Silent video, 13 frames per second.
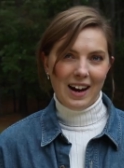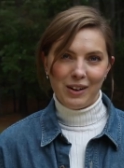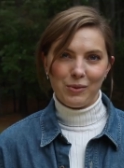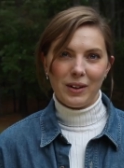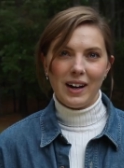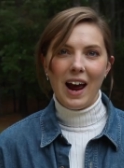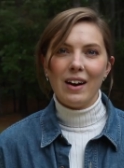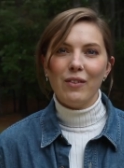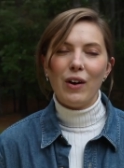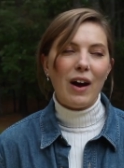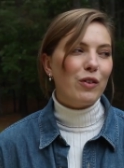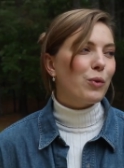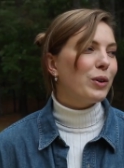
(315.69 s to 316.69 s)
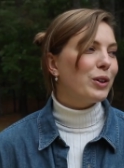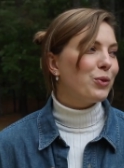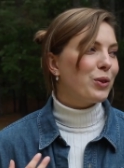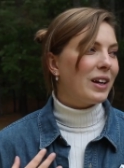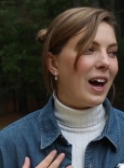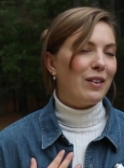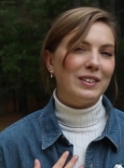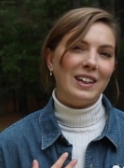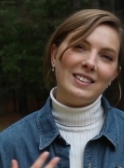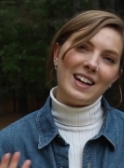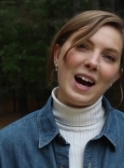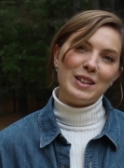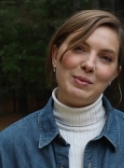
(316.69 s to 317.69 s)
anyone. Everyone in real life that
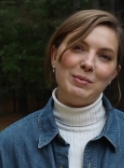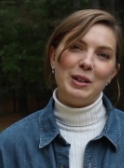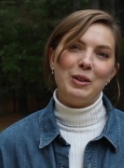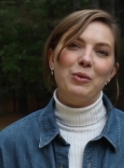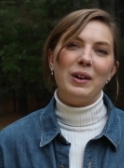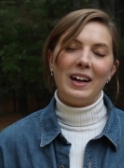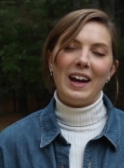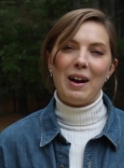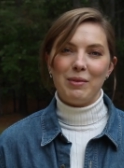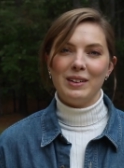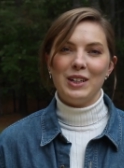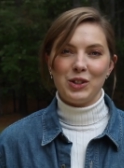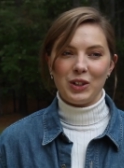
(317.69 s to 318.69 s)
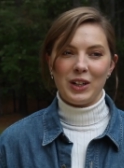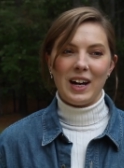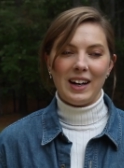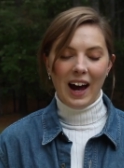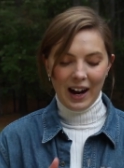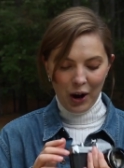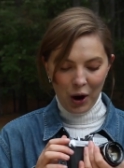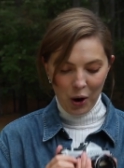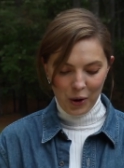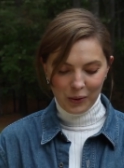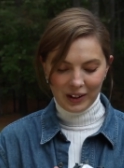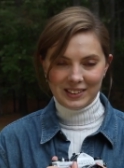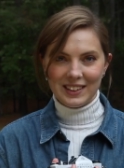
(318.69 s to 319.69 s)
has asked me what camera they should get, I
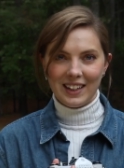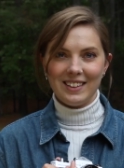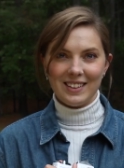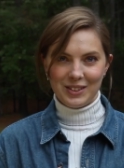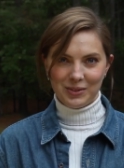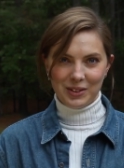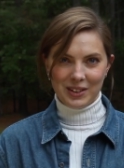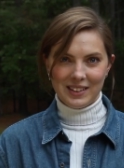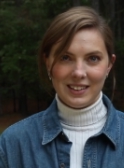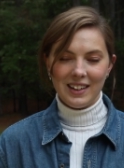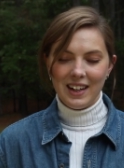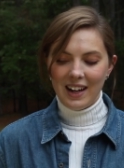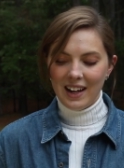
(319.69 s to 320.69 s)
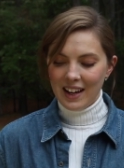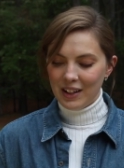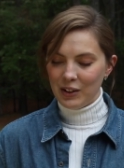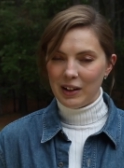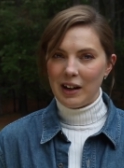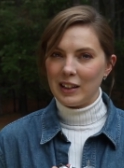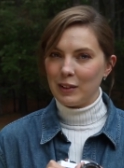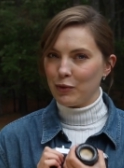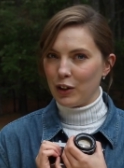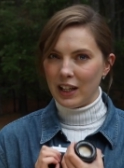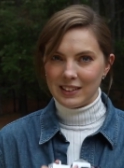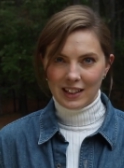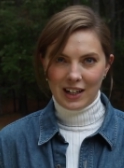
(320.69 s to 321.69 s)
always say this one. You can get them
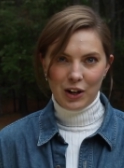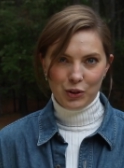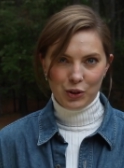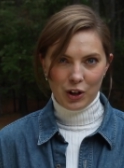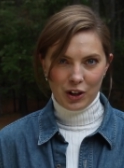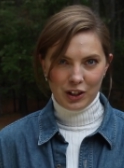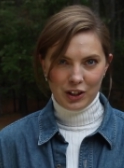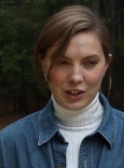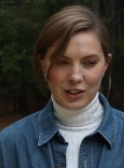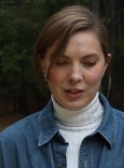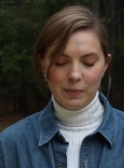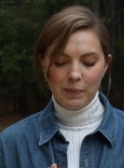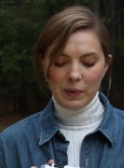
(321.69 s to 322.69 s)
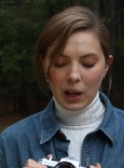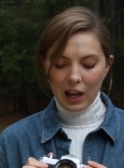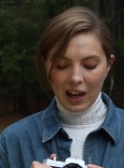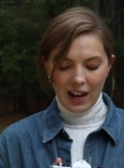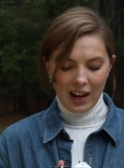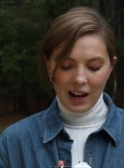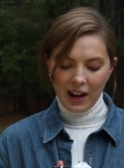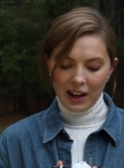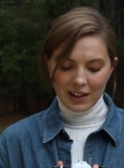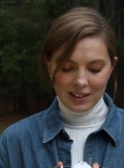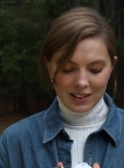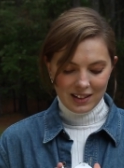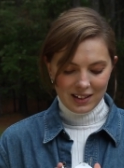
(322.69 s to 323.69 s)
for less than $100
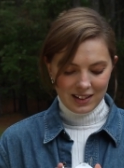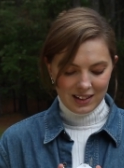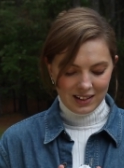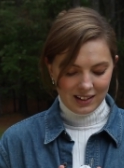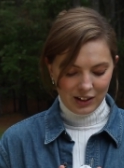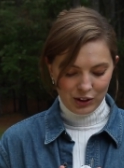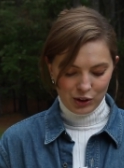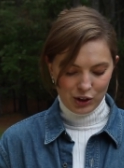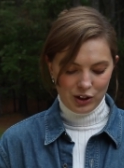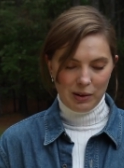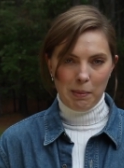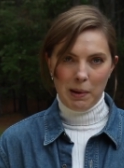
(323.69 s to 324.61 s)
and they're just